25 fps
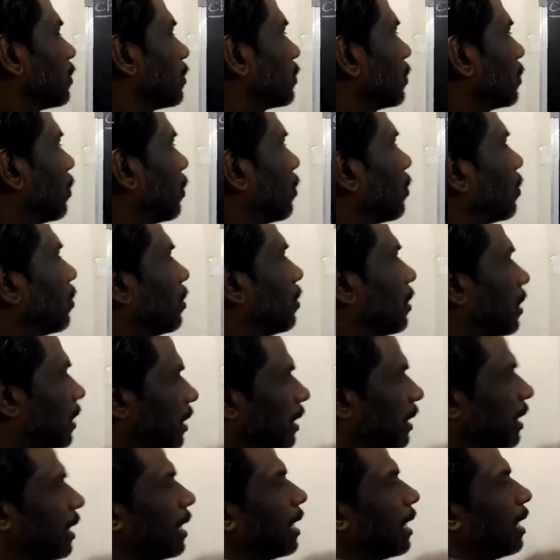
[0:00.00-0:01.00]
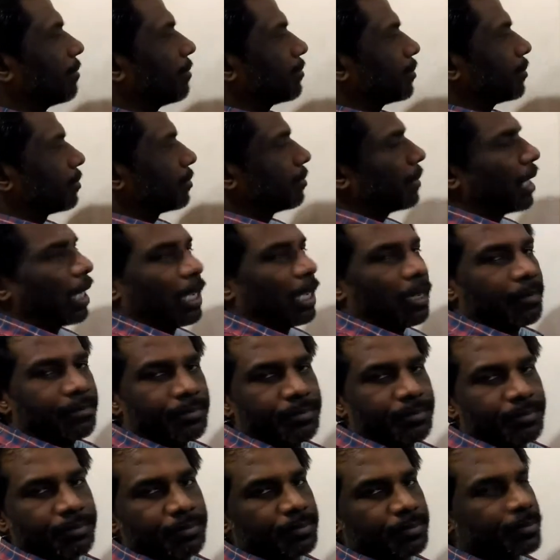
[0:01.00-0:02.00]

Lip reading: So here I am